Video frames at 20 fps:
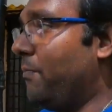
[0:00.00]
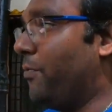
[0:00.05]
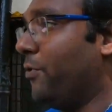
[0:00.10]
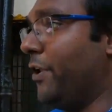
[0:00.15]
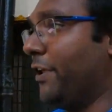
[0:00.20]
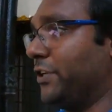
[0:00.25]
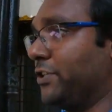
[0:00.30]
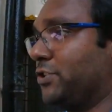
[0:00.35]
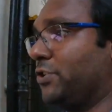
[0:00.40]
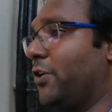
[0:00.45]

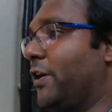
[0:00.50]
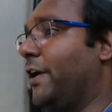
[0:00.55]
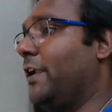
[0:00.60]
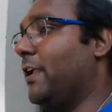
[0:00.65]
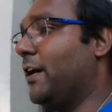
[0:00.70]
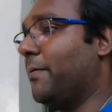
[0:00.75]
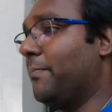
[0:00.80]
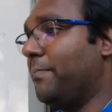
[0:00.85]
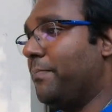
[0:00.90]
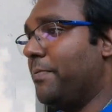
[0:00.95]
putting
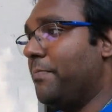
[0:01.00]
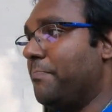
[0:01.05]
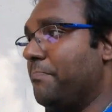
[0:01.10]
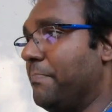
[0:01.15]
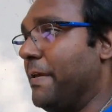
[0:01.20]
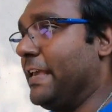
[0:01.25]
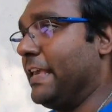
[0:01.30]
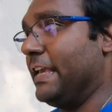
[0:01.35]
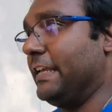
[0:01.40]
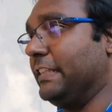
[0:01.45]
soil up,
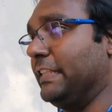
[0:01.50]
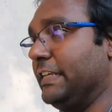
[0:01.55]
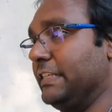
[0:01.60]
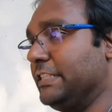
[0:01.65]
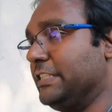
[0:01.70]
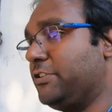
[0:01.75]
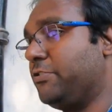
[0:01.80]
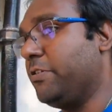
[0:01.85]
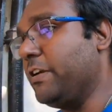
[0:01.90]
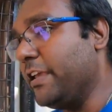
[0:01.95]
making
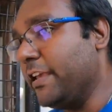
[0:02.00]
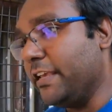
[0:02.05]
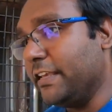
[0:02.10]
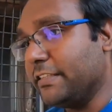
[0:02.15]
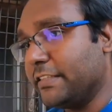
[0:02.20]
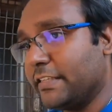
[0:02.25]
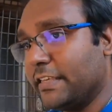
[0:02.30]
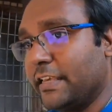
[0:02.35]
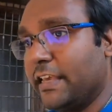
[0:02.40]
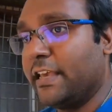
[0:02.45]
these
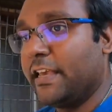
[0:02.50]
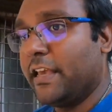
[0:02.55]
trees